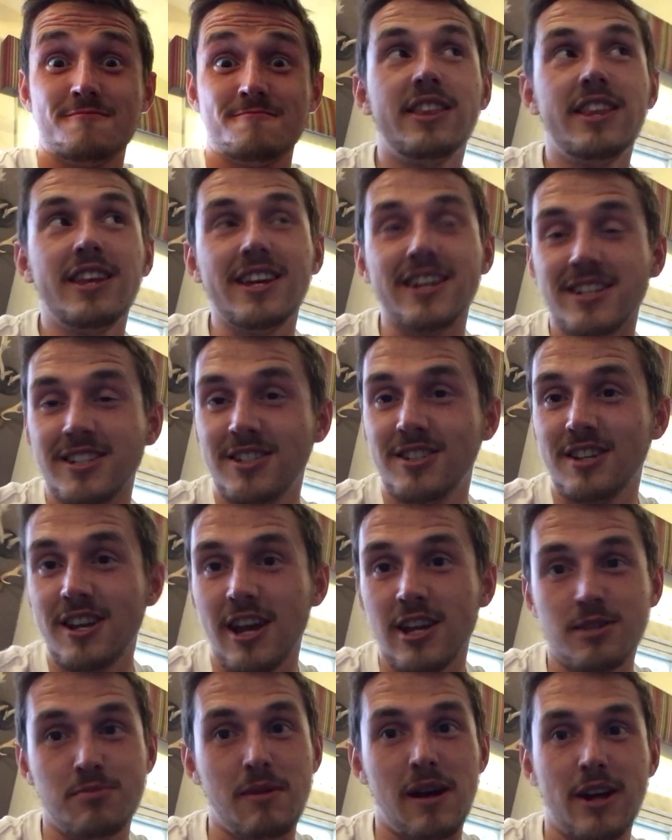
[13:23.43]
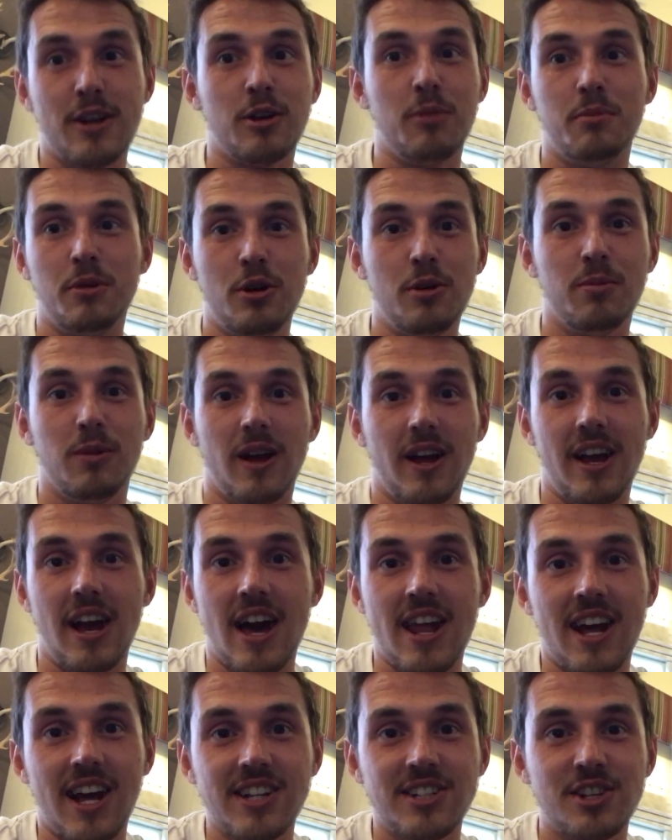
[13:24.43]
This is Michael Bublé,
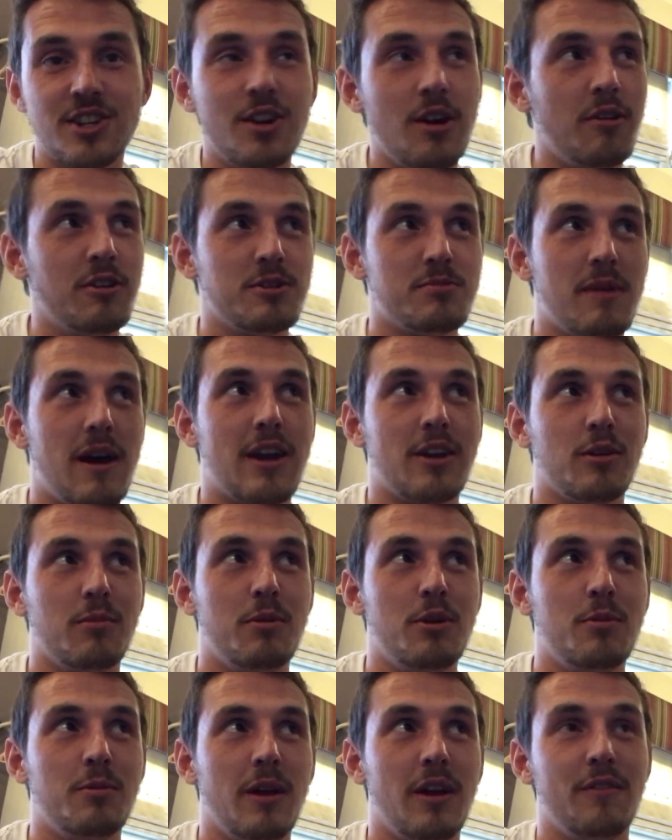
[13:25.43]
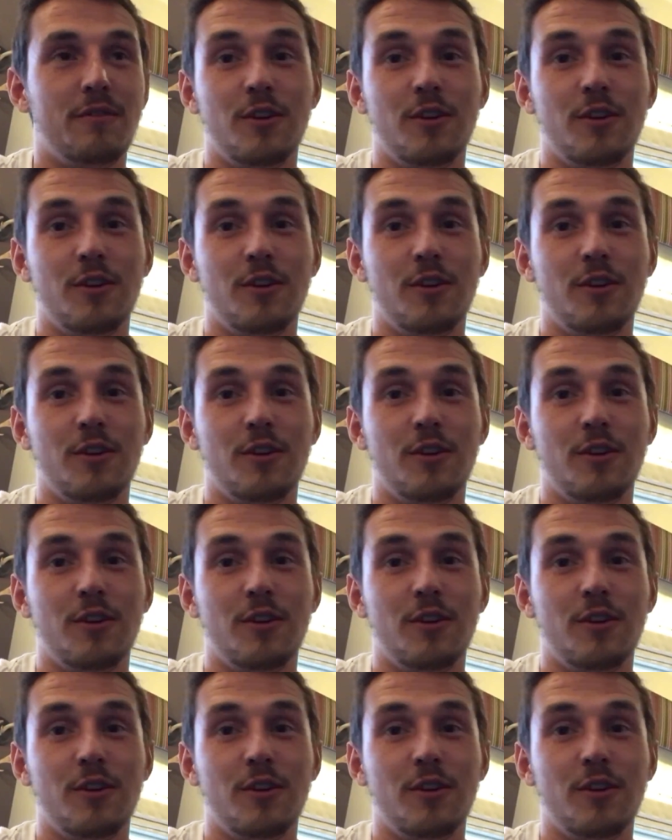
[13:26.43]
and I didn't know it was Michael Bublé at